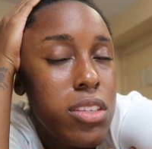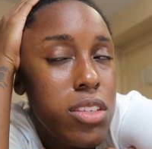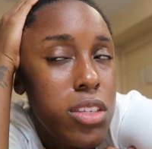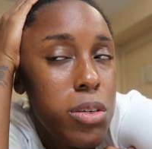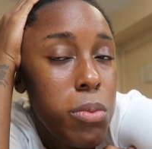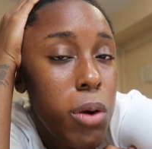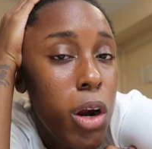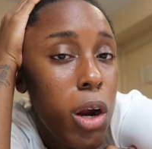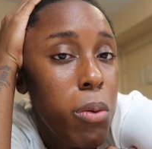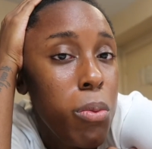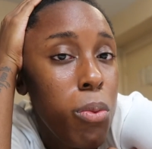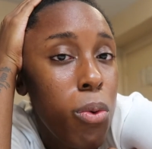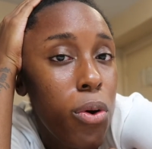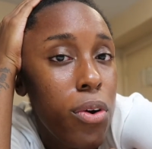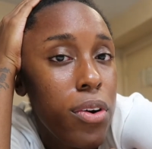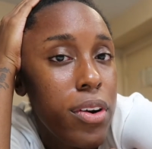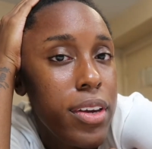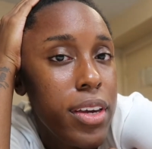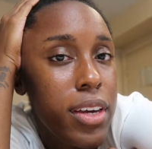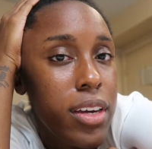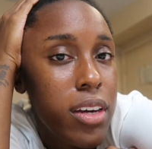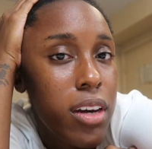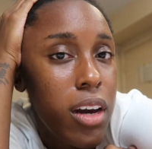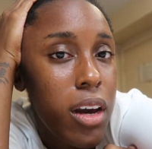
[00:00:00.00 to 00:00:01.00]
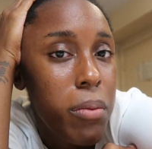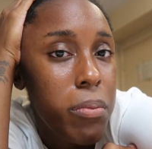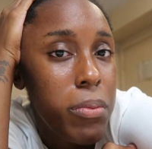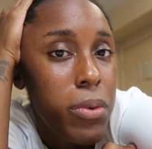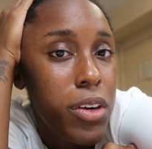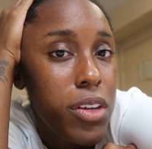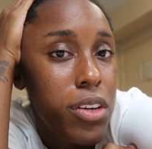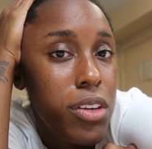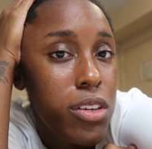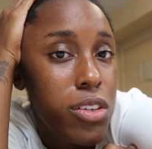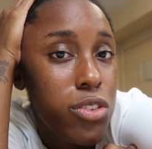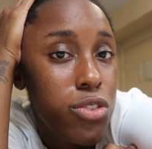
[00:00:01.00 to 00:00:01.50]
tomorrow morning I'm
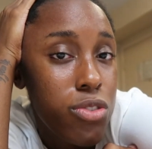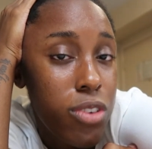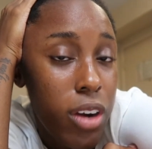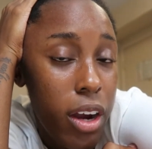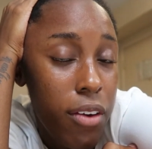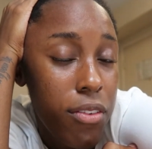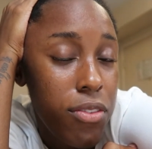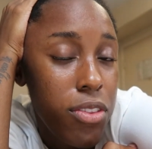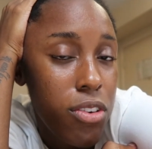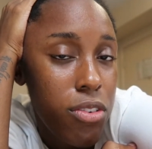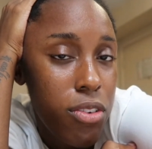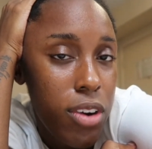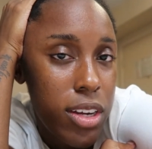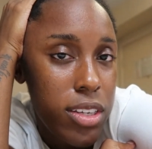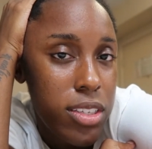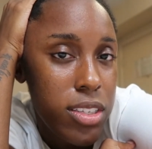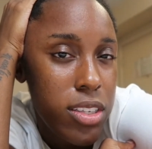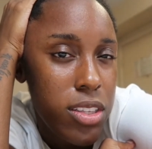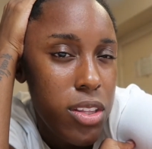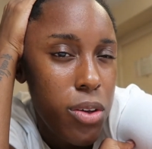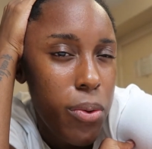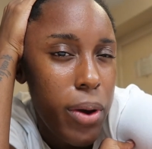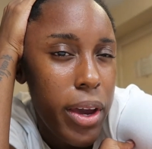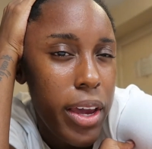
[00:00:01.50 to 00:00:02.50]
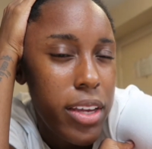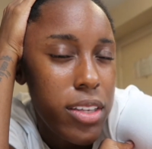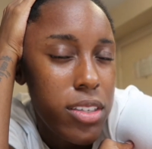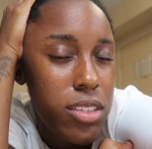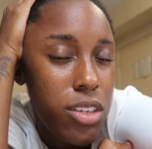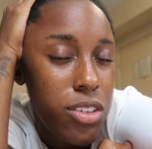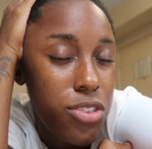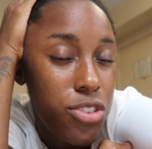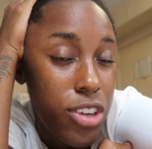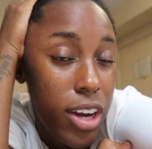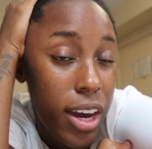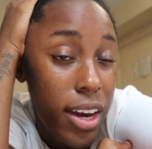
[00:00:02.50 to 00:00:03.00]
gonna drive the rest of the way
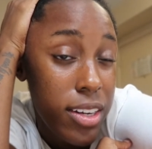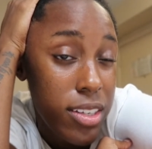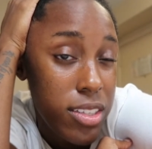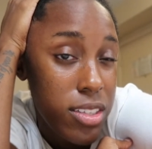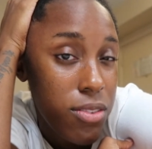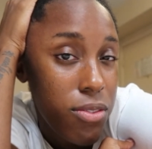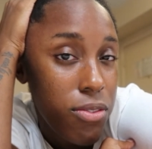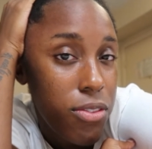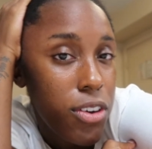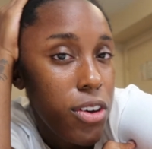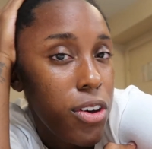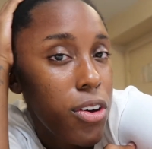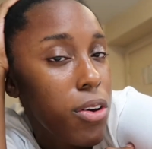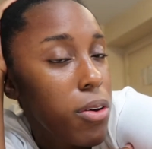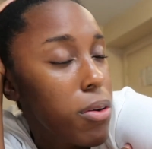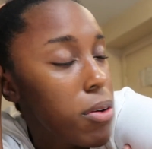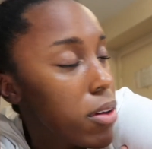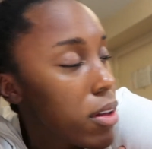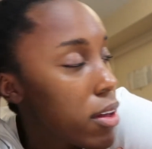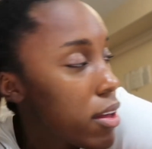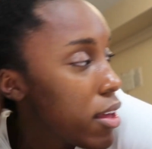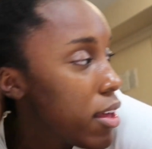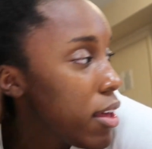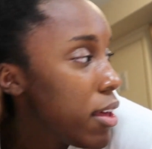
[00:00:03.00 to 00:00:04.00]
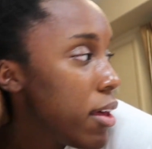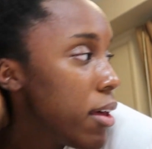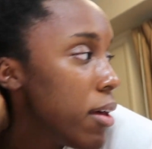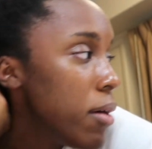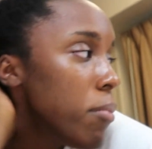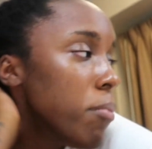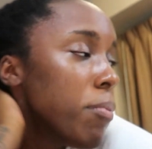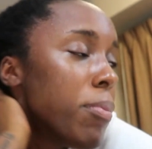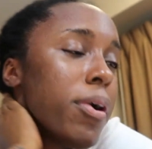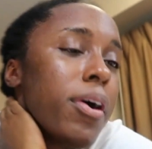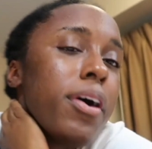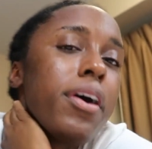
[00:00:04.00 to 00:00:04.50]
to Jacksonville,
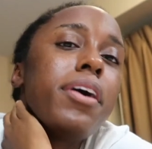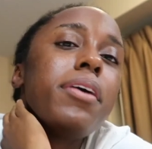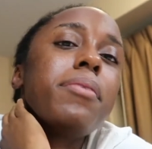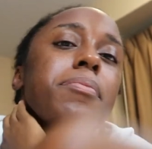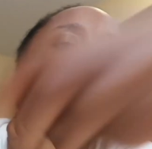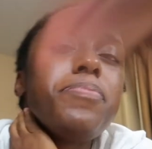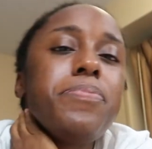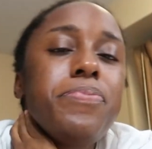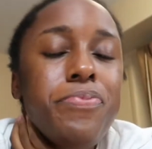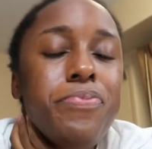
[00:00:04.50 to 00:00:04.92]
but